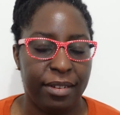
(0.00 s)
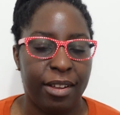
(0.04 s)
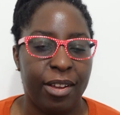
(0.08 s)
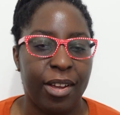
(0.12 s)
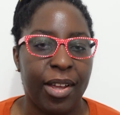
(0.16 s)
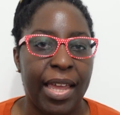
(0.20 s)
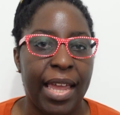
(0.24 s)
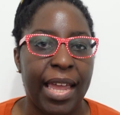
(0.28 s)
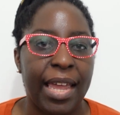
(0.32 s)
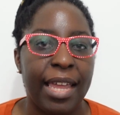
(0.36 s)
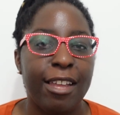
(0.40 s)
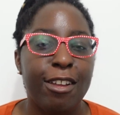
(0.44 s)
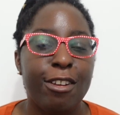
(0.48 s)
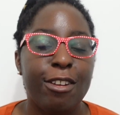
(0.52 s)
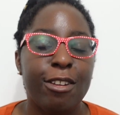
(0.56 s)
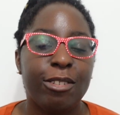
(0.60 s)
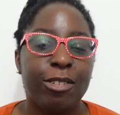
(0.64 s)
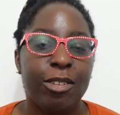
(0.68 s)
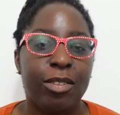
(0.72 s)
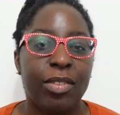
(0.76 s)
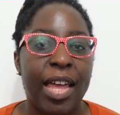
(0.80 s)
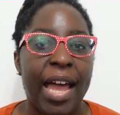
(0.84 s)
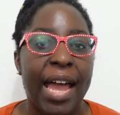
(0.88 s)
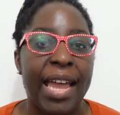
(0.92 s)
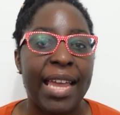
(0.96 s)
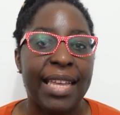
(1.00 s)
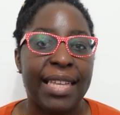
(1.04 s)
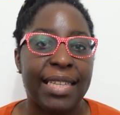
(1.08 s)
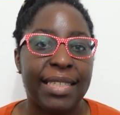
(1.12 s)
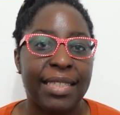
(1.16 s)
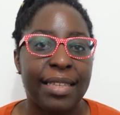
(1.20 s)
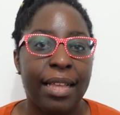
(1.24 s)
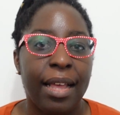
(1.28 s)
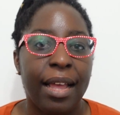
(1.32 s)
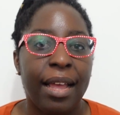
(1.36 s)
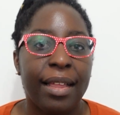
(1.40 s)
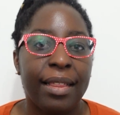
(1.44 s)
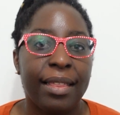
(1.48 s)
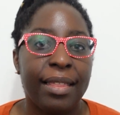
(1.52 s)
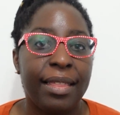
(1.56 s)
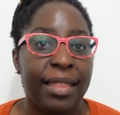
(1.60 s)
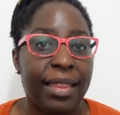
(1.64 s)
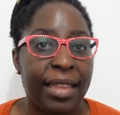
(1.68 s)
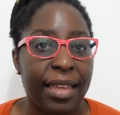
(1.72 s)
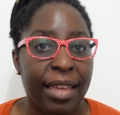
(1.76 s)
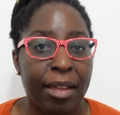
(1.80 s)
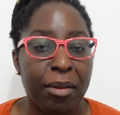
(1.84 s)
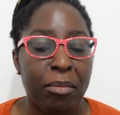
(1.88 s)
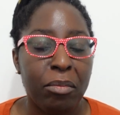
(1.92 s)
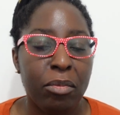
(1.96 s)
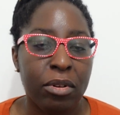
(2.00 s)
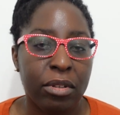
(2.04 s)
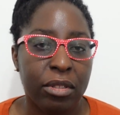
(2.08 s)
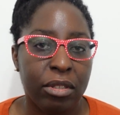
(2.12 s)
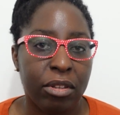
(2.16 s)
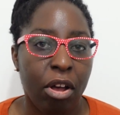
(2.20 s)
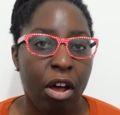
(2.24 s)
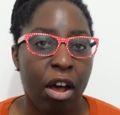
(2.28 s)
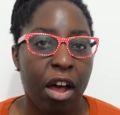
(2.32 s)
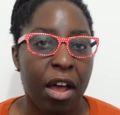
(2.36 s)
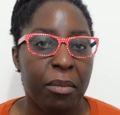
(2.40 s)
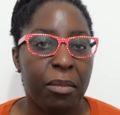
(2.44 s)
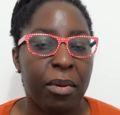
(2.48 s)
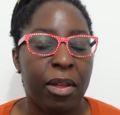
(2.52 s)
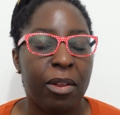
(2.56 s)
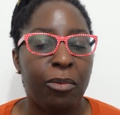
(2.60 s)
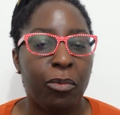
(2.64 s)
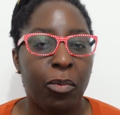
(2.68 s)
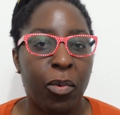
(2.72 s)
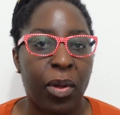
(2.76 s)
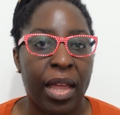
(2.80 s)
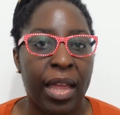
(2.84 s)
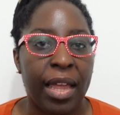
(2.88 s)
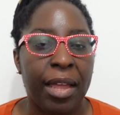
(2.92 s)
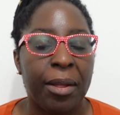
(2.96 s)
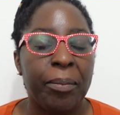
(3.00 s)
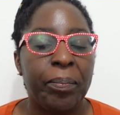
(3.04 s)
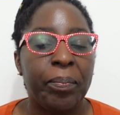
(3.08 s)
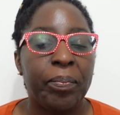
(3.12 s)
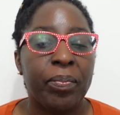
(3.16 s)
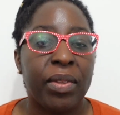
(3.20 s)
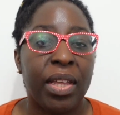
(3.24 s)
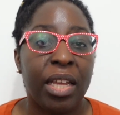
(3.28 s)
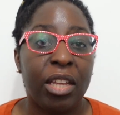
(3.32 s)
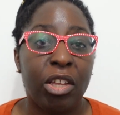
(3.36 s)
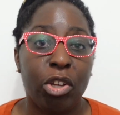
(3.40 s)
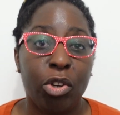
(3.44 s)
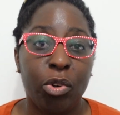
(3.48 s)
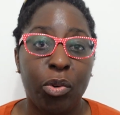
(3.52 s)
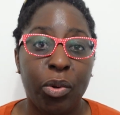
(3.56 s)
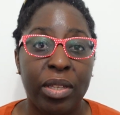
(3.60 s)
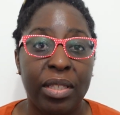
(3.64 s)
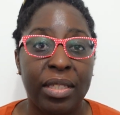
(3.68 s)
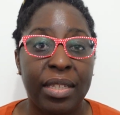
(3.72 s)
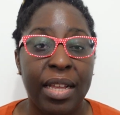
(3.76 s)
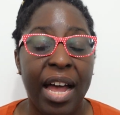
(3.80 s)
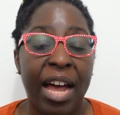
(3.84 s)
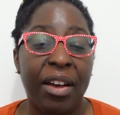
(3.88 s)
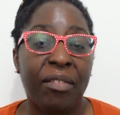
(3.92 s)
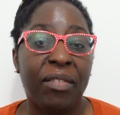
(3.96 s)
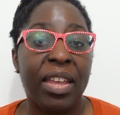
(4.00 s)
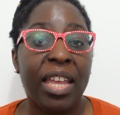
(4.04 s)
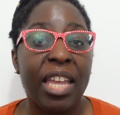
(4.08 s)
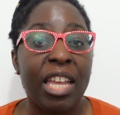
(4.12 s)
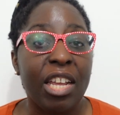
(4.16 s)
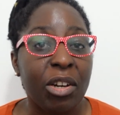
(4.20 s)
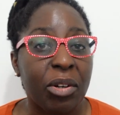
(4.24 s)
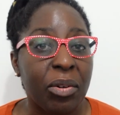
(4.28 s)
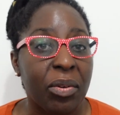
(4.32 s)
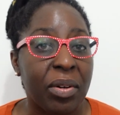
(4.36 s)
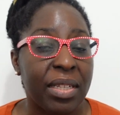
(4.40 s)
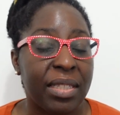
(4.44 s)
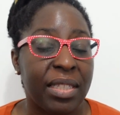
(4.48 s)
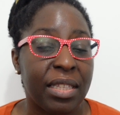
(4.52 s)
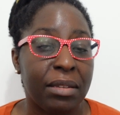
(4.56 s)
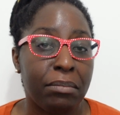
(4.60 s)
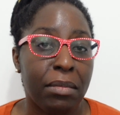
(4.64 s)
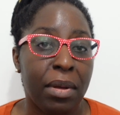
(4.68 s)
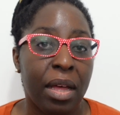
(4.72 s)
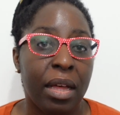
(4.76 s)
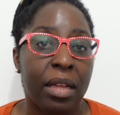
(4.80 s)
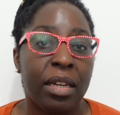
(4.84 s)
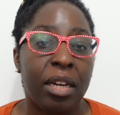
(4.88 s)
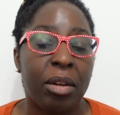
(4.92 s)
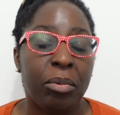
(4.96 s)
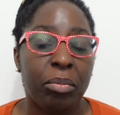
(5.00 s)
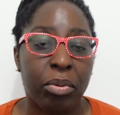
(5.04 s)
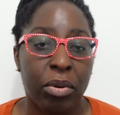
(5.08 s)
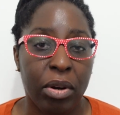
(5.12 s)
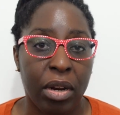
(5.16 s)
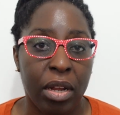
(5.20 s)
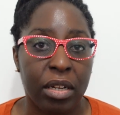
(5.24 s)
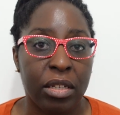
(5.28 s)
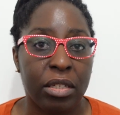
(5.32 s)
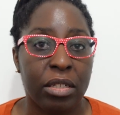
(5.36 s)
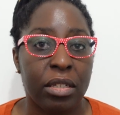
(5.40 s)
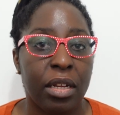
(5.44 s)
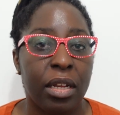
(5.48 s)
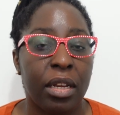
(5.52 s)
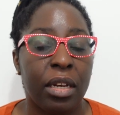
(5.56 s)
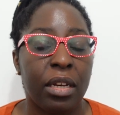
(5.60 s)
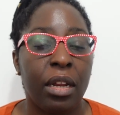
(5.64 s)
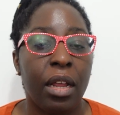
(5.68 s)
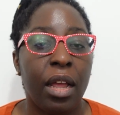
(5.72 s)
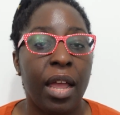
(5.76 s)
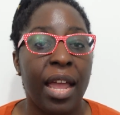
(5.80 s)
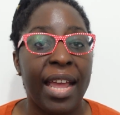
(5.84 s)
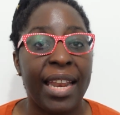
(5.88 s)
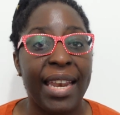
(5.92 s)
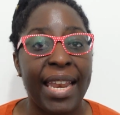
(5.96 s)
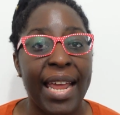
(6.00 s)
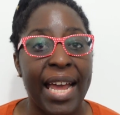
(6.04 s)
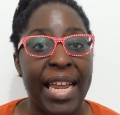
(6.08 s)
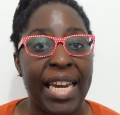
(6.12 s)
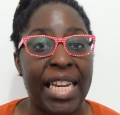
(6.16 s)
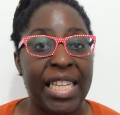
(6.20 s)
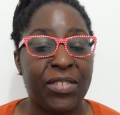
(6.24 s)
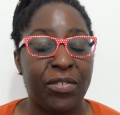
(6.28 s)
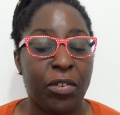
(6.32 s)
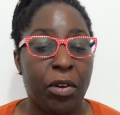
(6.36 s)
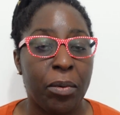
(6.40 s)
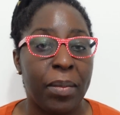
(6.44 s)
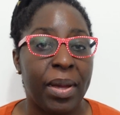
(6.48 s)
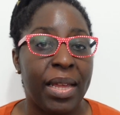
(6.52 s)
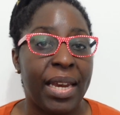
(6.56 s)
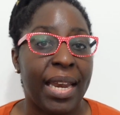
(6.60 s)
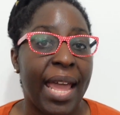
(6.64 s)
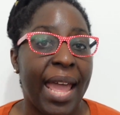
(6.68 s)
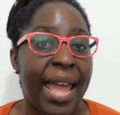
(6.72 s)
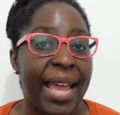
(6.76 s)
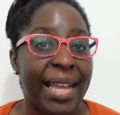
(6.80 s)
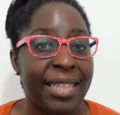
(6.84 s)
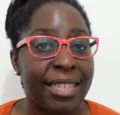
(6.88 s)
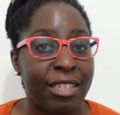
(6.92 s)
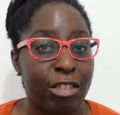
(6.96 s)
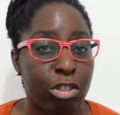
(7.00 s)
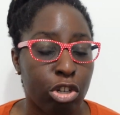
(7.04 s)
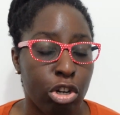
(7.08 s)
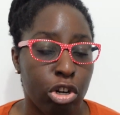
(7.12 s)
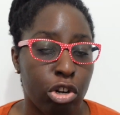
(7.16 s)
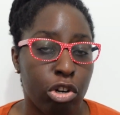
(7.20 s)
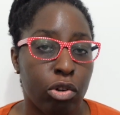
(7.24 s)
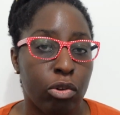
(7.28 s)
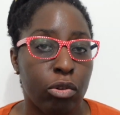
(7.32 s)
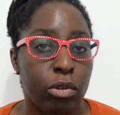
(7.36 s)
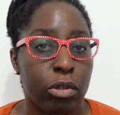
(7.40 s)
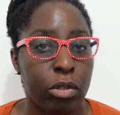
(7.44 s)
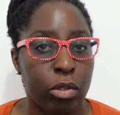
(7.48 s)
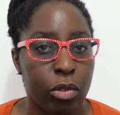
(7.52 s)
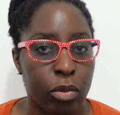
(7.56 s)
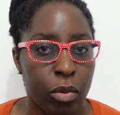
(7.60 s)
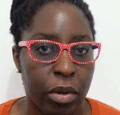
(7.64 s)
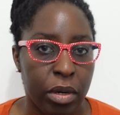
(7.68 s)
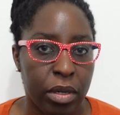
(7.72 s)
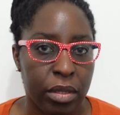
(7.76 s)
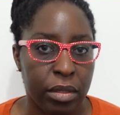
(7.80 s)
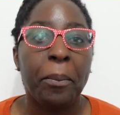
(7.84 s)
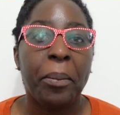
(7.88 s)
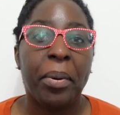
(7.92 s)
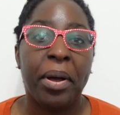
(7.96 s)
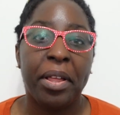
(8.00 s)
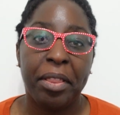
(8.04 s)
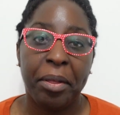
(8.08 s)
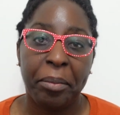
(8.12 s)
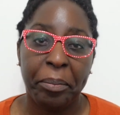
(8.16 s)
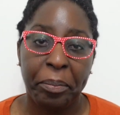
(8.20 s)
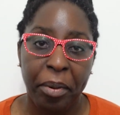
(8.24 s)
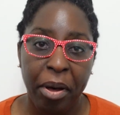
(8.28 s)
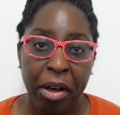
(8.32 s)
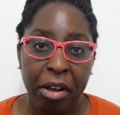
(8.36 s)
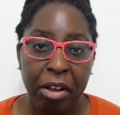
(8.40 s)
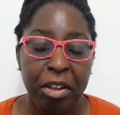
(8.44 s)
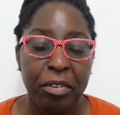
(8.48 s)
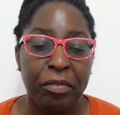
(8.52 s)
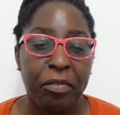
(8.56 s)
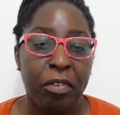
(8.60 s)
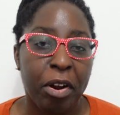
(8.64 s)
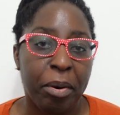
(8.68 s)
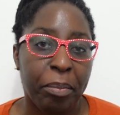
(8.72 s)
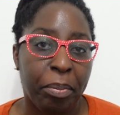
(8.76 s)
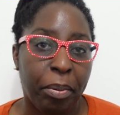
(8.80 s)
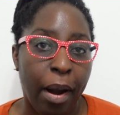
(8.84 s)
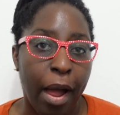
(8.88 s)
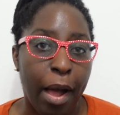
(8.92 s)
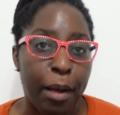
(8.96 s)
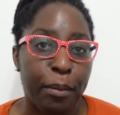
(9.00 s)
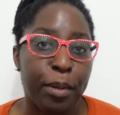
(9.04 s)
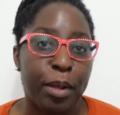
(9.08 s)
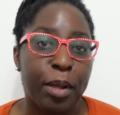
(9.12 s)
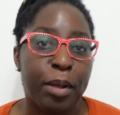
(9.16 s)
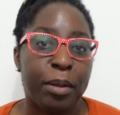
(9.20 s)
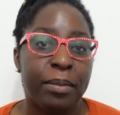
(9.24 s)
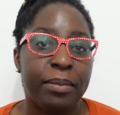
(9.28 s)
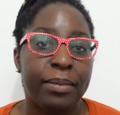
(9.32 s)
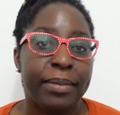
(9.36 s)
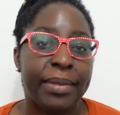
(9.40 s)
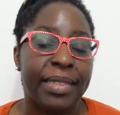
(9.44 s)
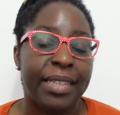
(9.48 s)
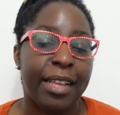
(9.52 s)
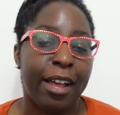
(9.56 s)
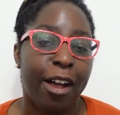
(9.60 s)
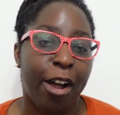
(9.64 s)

Okay, so that is the most common way that you're going to have increase in melanin production, and that is from an external source. But the bulk of our problems